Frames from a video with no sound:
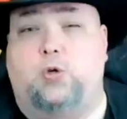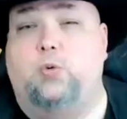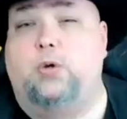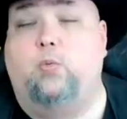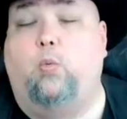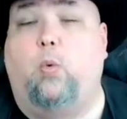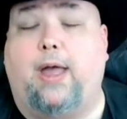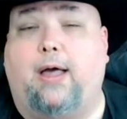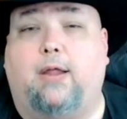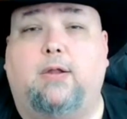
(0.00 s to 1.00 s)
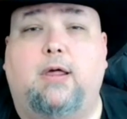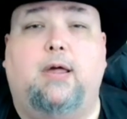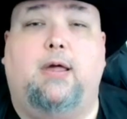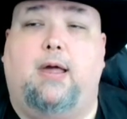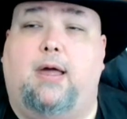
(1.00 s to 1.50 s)
doing well.
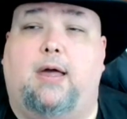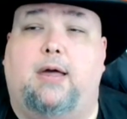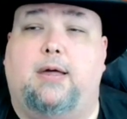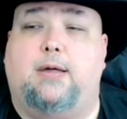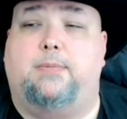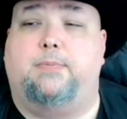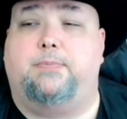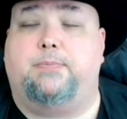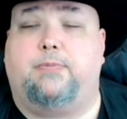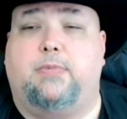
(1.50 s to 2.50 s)
Um,